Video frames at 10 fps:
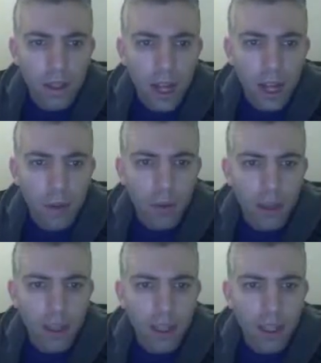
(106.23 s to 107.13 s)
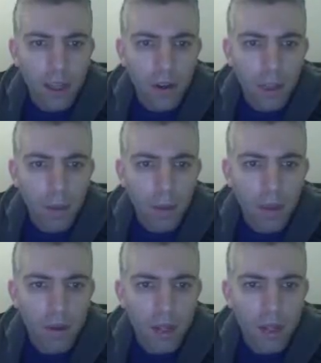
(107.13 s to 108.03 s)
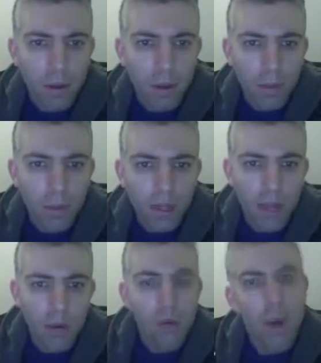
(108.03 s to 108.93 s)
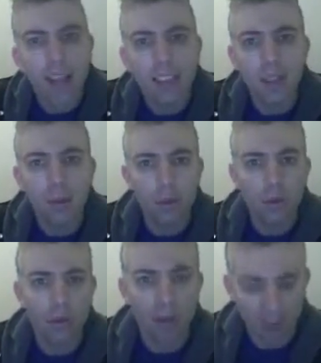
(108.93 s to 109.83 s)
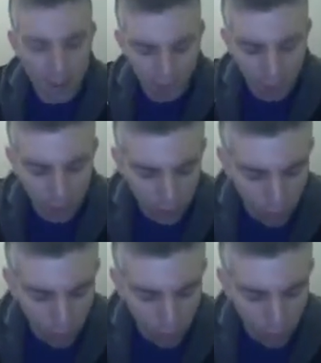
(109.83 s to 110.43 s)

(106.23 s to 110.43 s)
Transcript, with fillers: and we'll click here on the BIP38 crypt and you add some sort of passphrase. For,